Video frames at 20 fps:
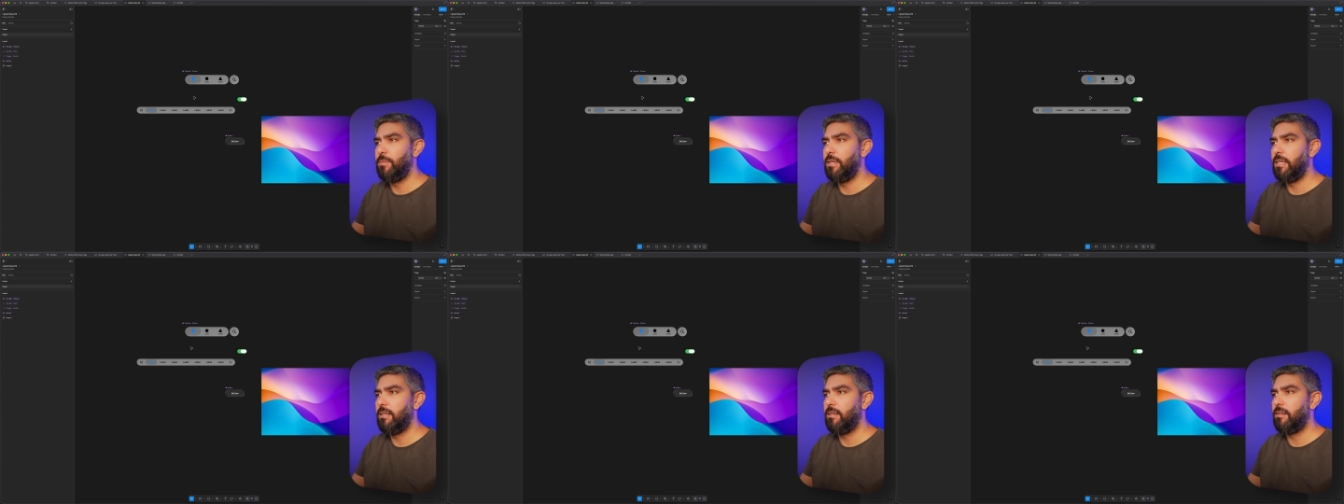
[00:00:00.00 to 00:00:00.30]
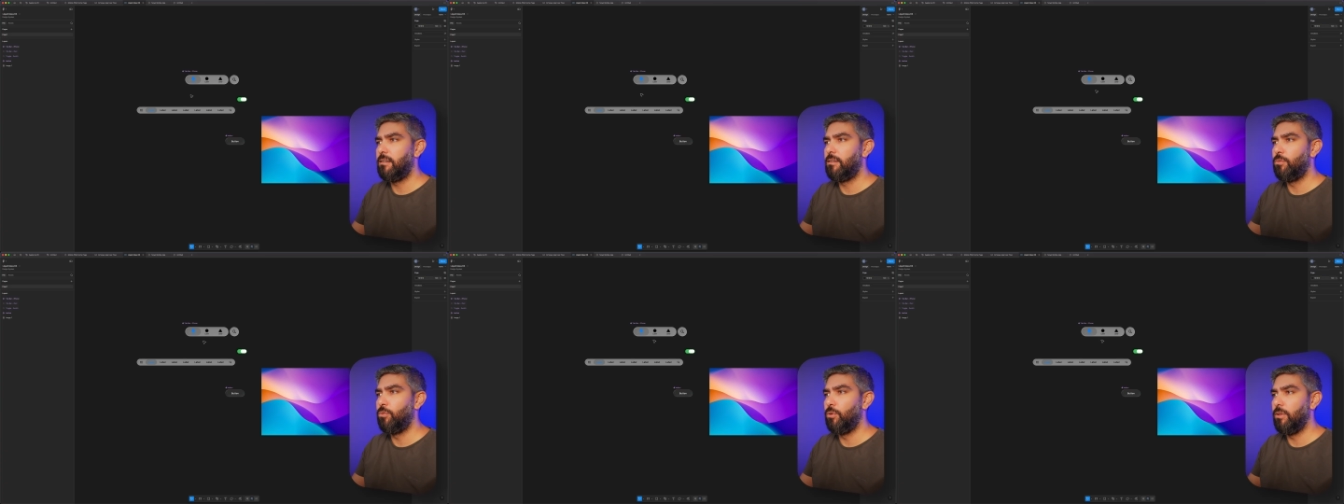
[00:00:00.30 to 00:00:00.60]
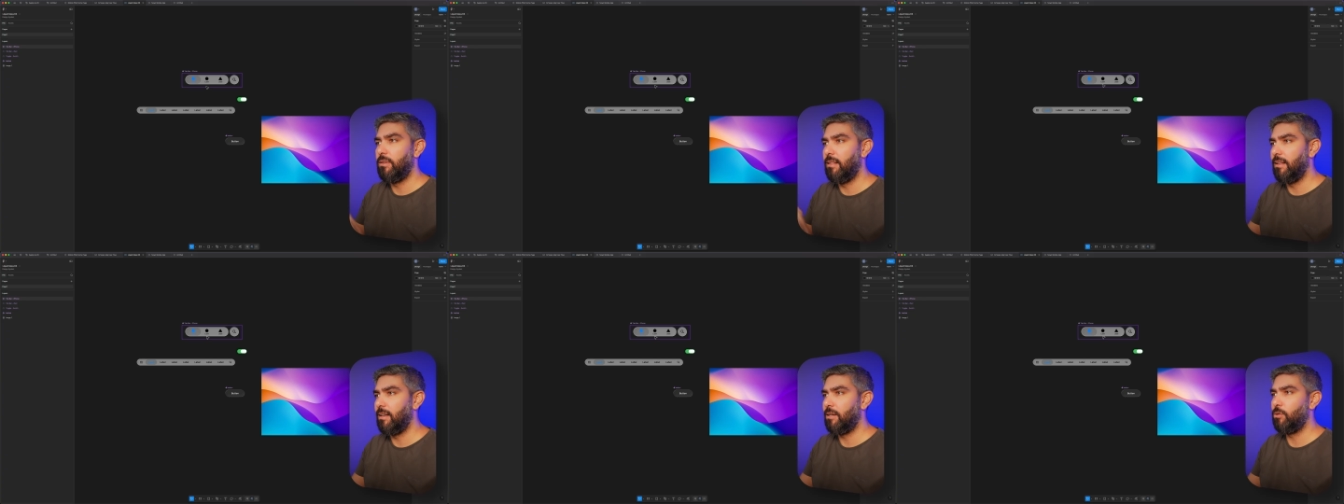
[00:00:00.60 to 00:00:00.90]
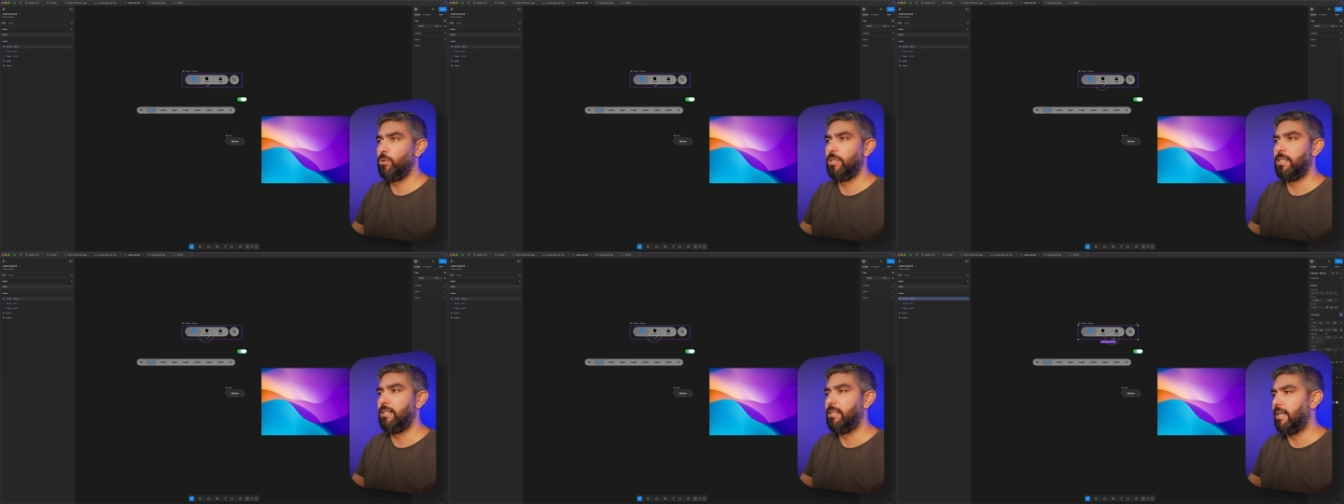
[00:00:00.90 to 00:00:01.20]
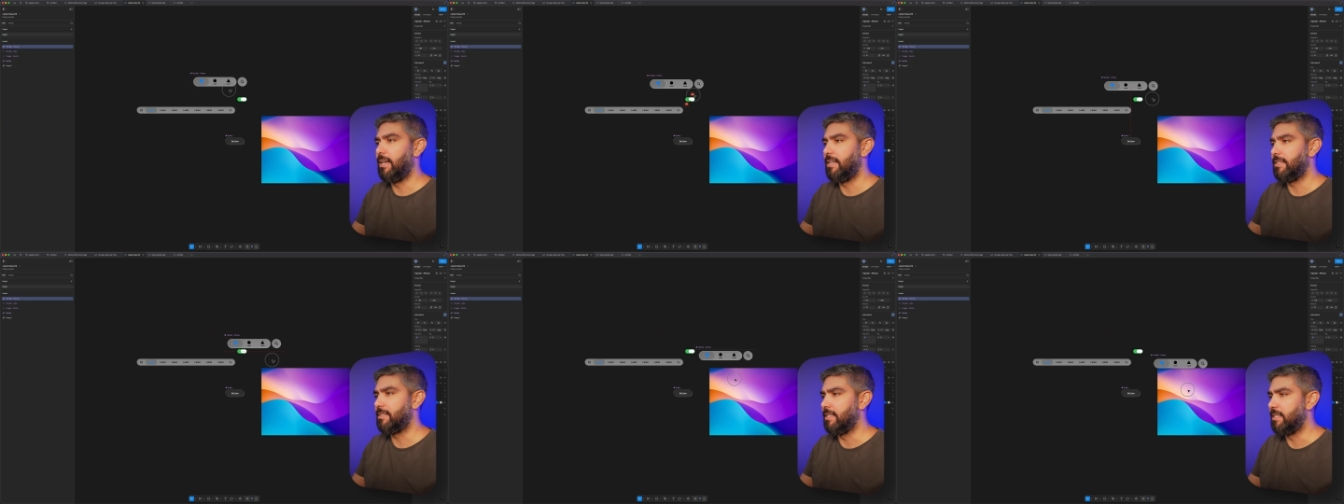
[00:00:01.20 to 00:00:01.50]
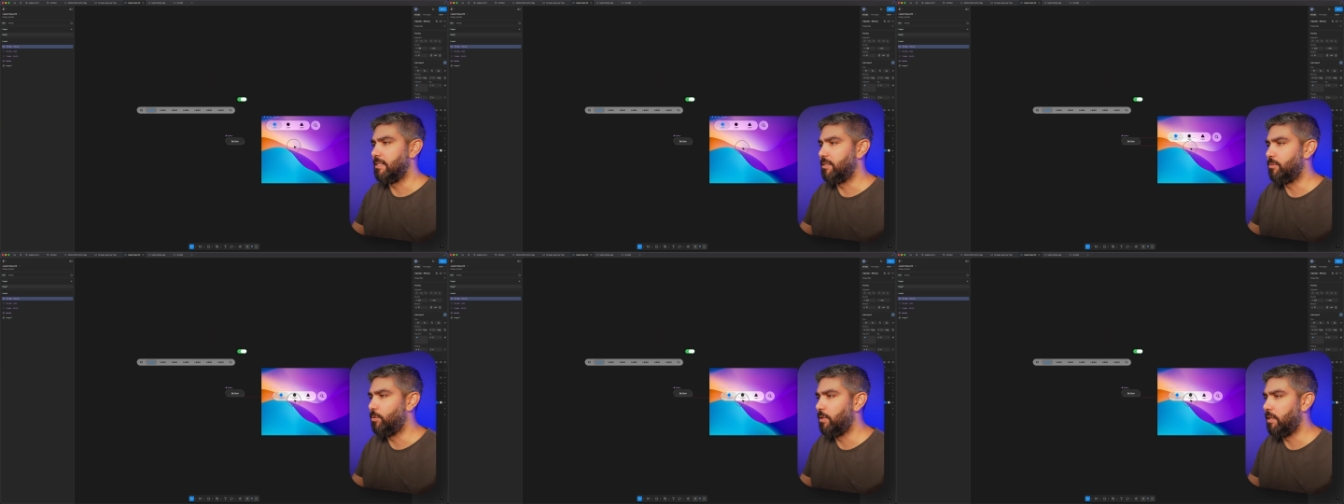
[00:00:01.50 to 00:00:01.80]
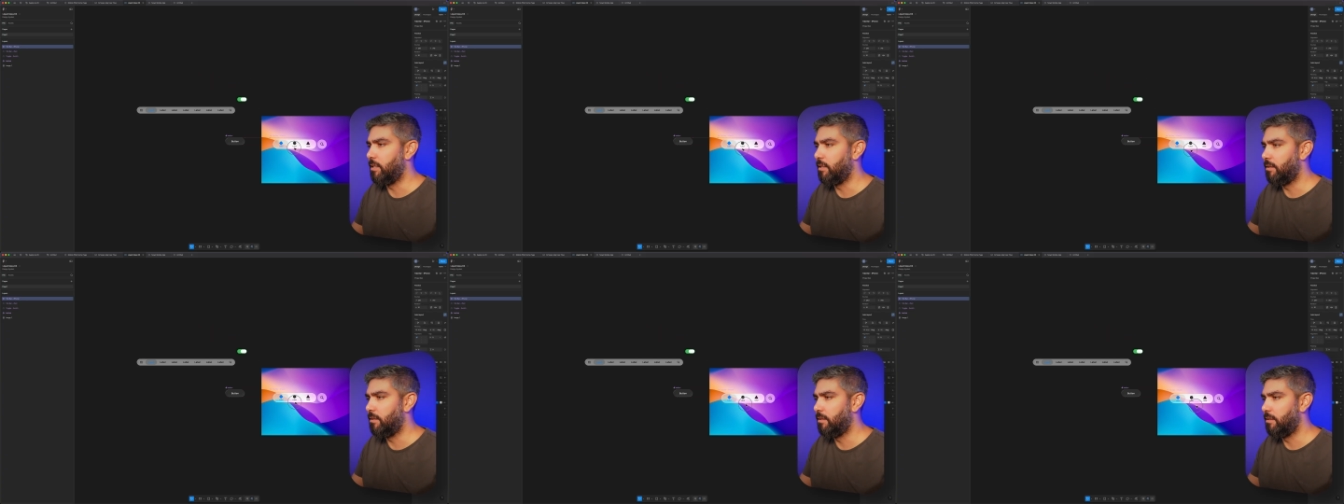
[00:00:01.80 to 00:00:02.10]
here with liquid glass as
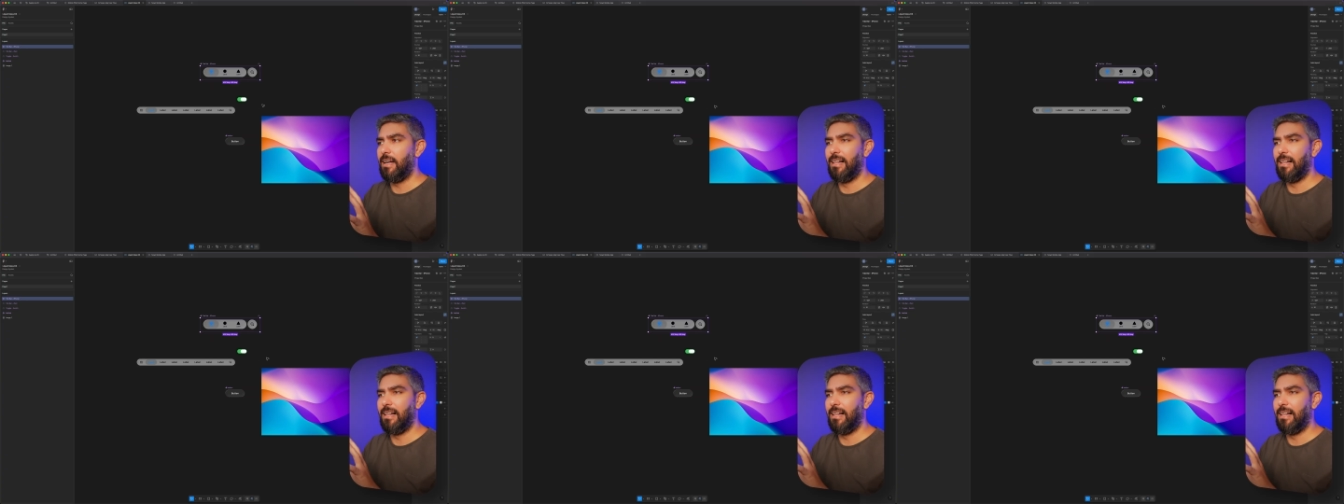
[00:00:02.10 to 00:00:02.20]
well.